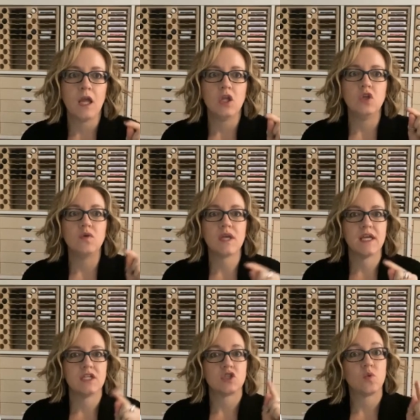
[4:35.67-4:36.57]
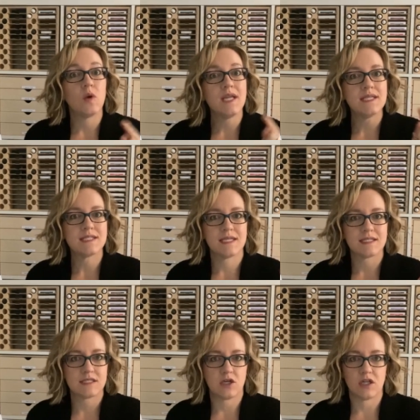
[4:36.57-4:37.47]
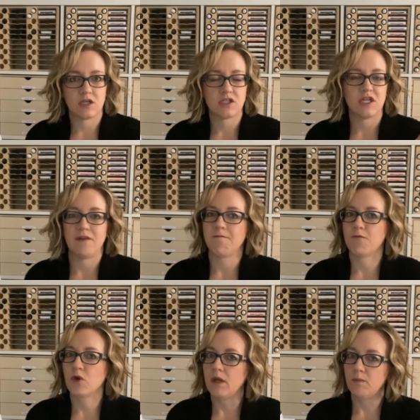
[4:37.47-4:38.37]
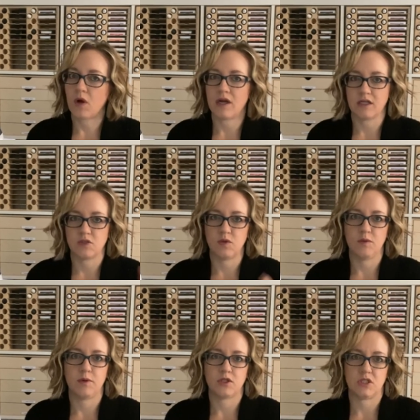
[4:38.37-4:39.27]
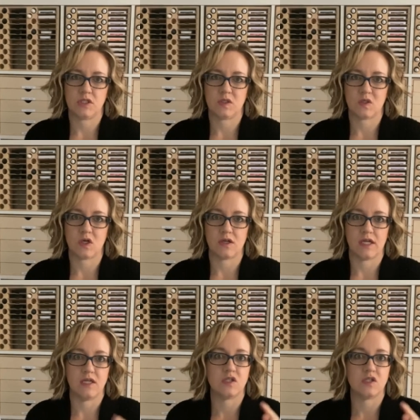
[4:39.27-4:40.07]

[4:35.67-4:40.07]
You get $26 in free product when you purchase the starter kit.